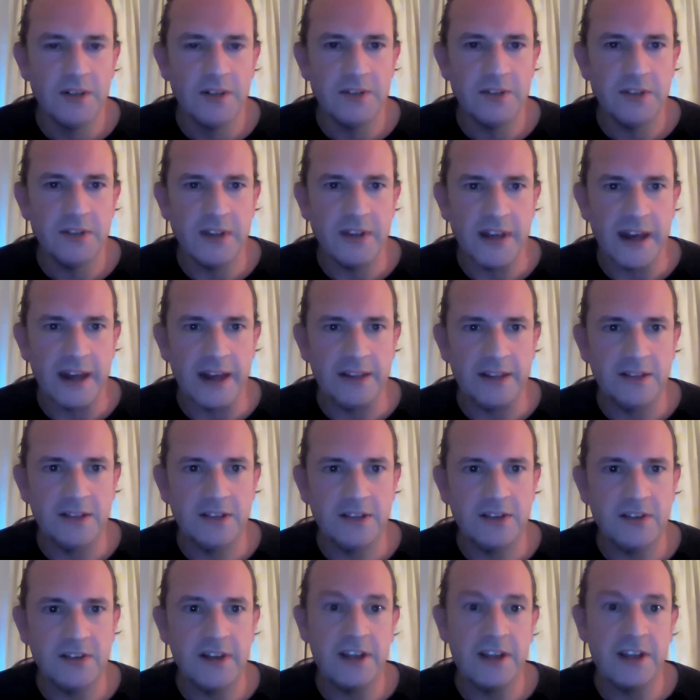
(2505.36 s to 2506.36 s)
to the
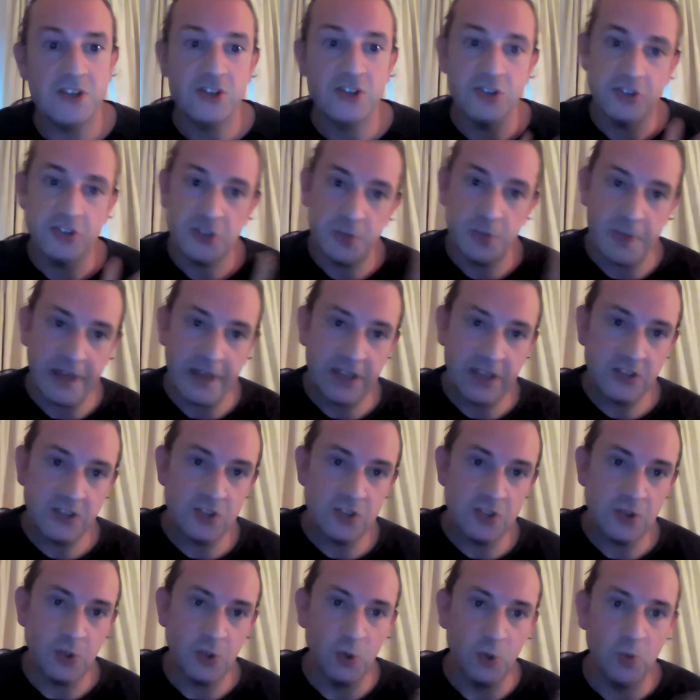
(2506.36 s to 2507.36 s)
end, they should speak
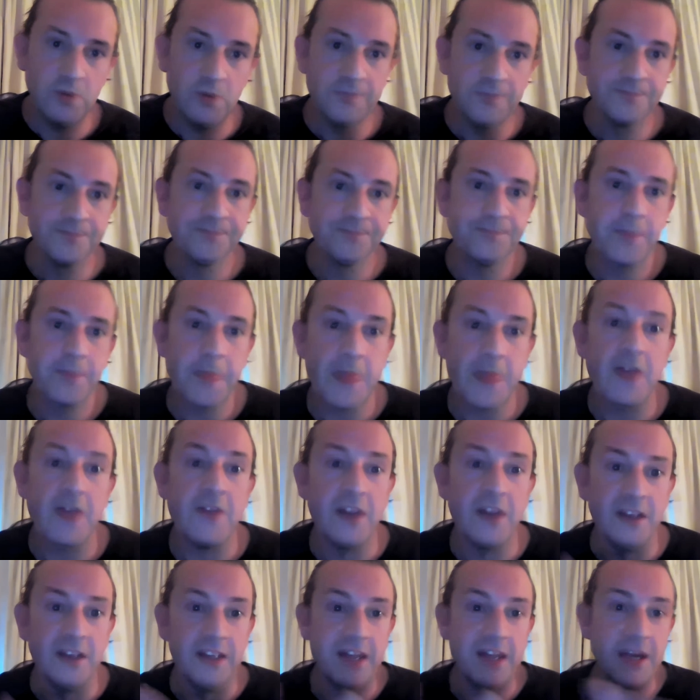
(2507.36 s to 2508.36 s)
to,
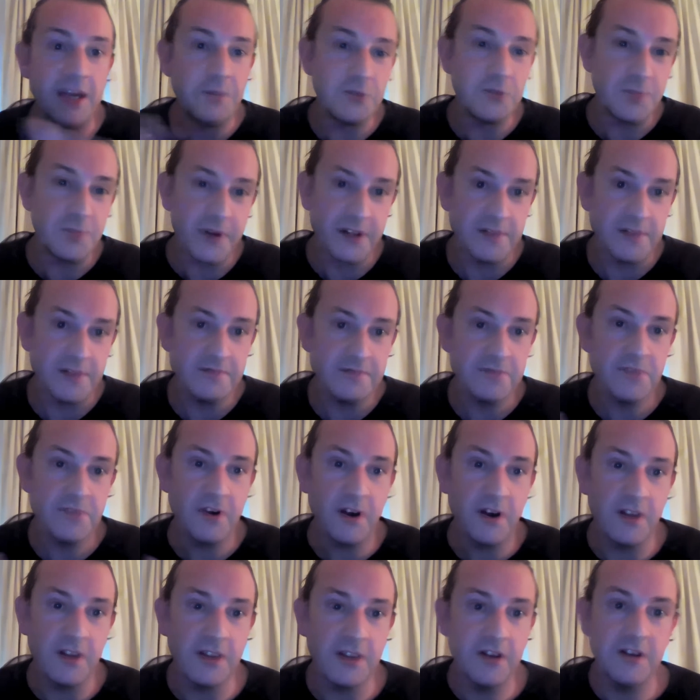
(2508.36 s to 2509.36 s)
and then named my
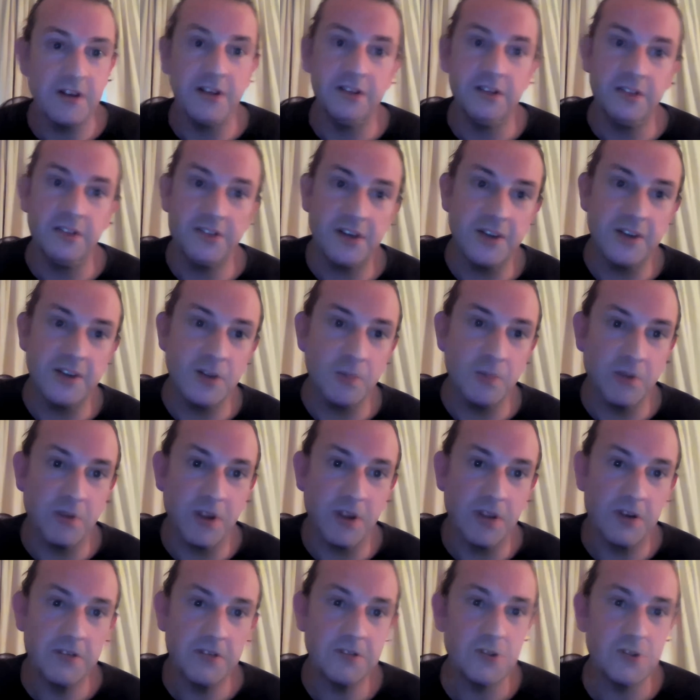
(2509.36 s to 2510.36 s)
father and other
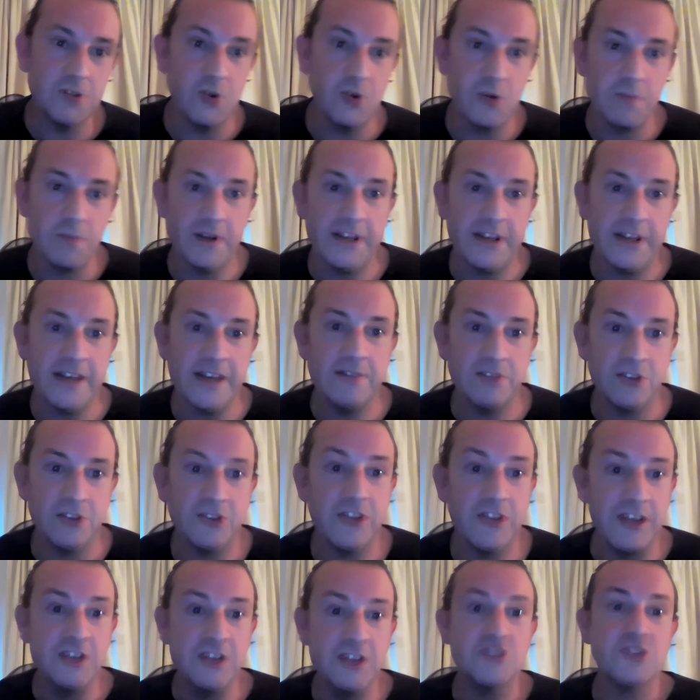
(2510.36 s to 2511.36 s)
brother who are
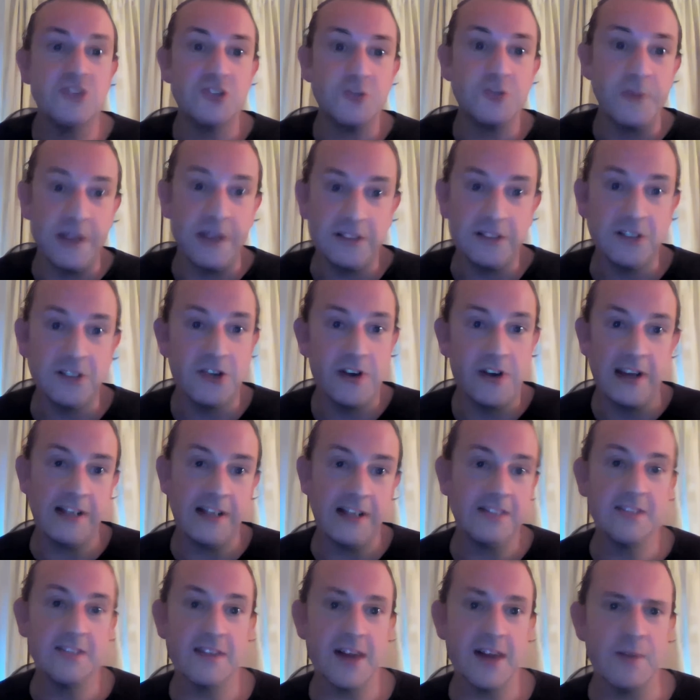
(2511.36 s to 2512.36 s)
believers. They should speak
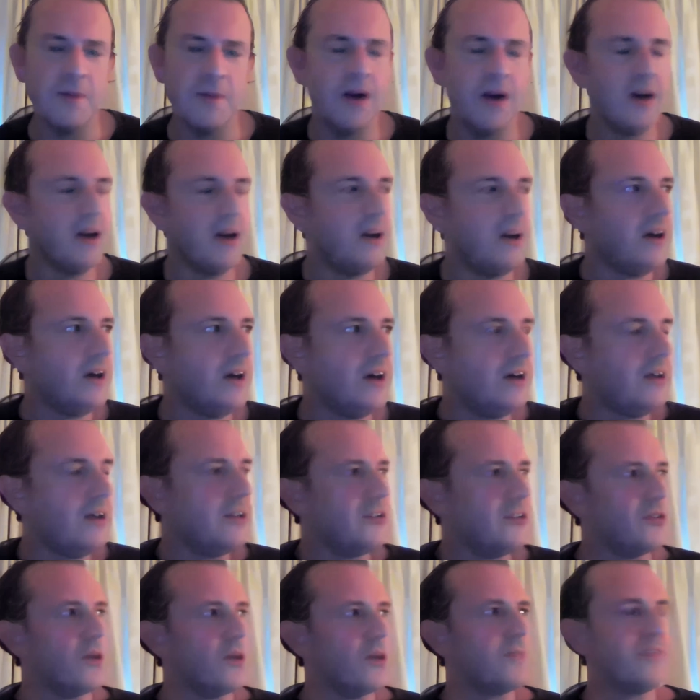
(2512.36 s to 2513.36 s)
directly to them.
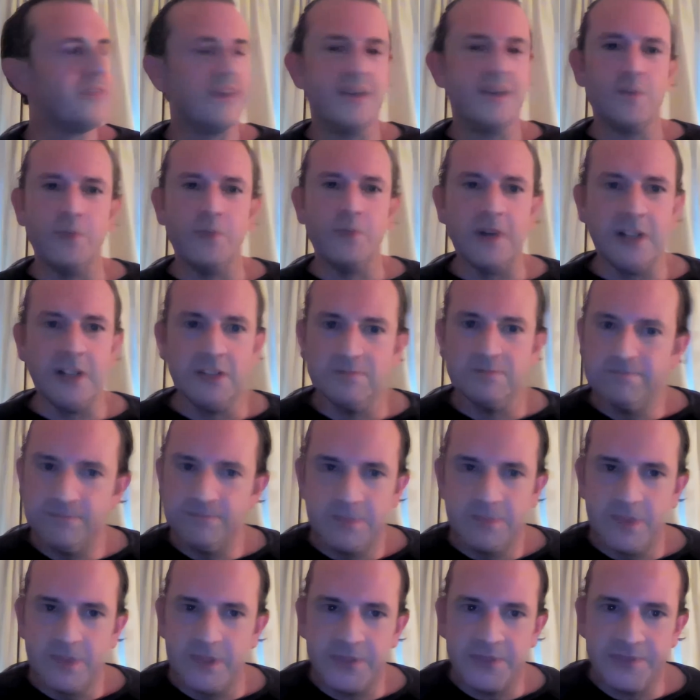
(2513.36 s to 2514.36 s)
So I'm thinking, well,
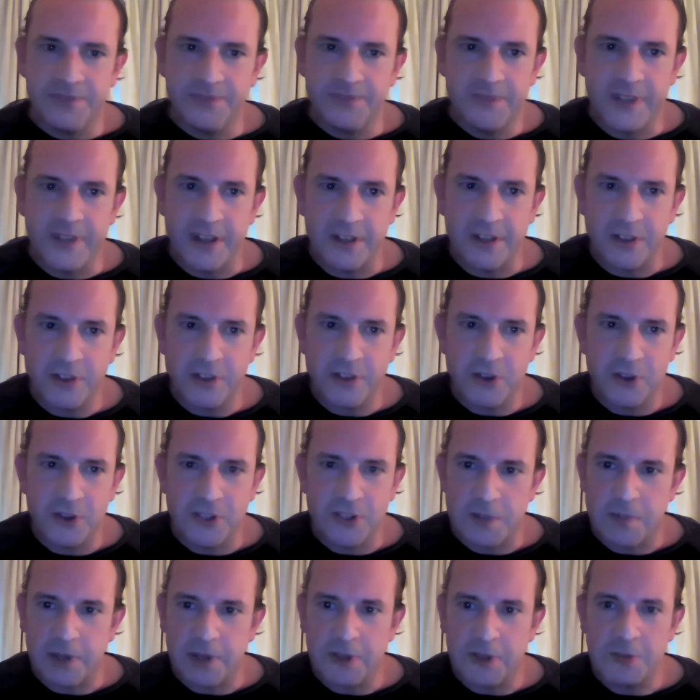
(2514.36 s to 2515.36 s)
the other
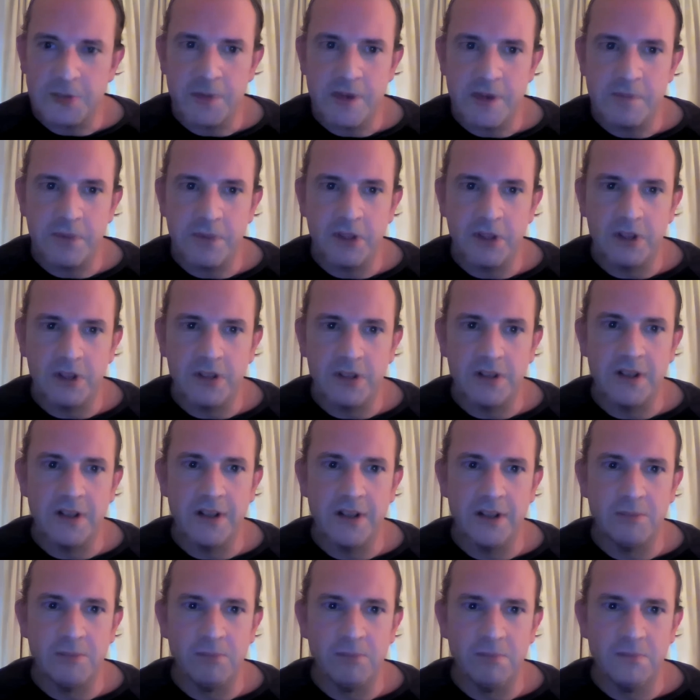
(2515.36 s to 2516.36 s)
thirty plus people
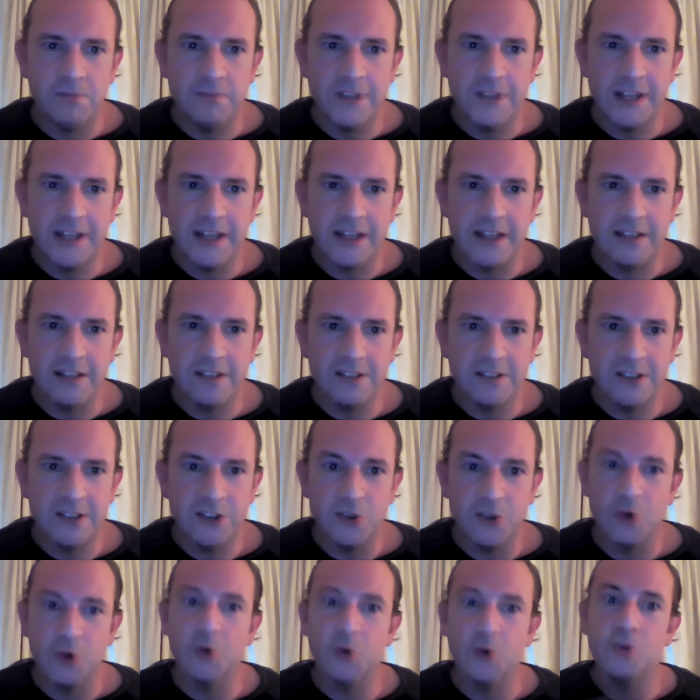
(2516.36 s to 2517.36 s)
um, here
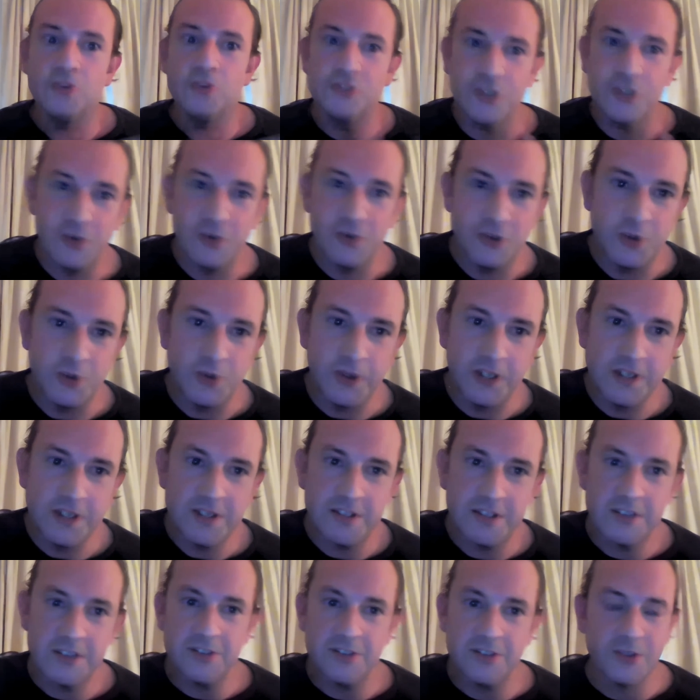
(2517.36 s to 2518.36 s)
are all Jehovah's
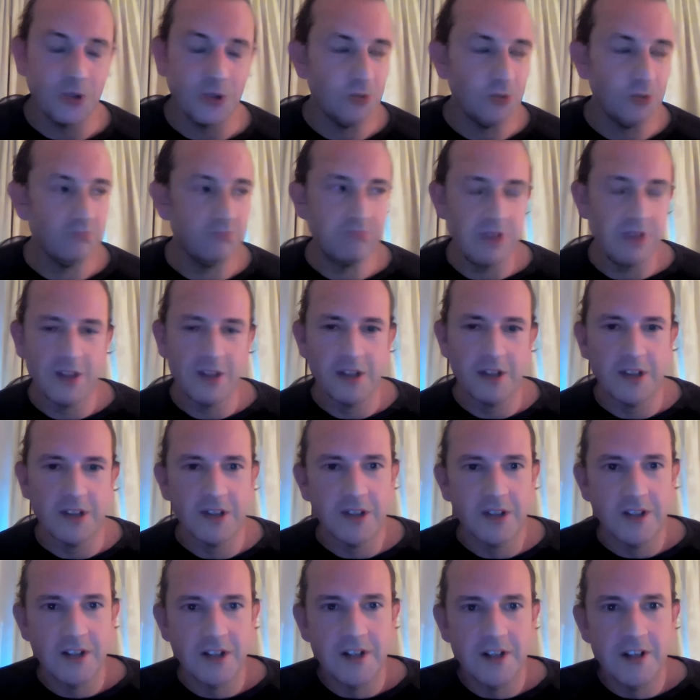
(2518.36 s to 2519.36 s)
Witnesses, so
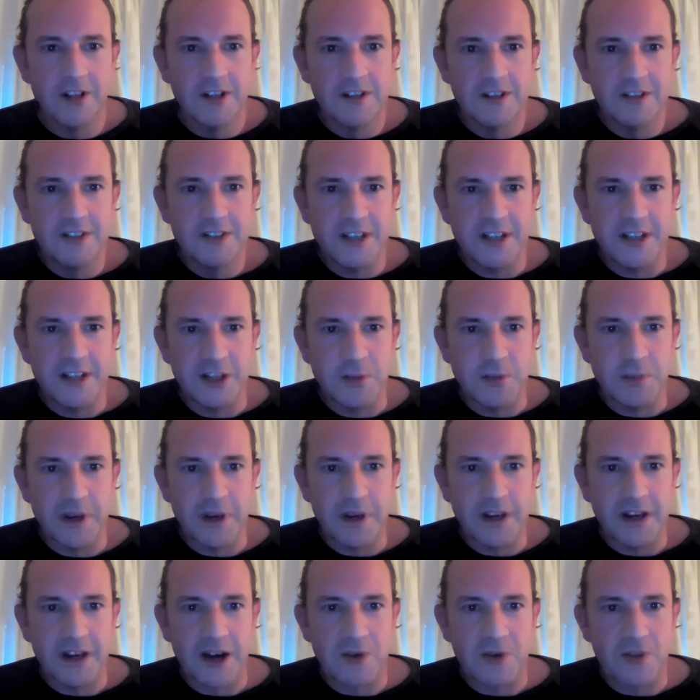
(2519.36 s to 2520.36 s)
take your
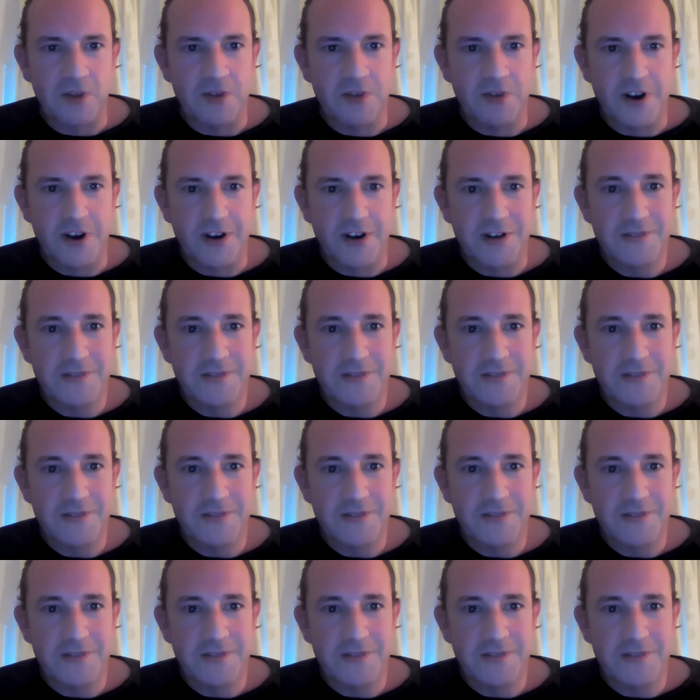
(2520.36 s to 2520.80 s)
pick out of the very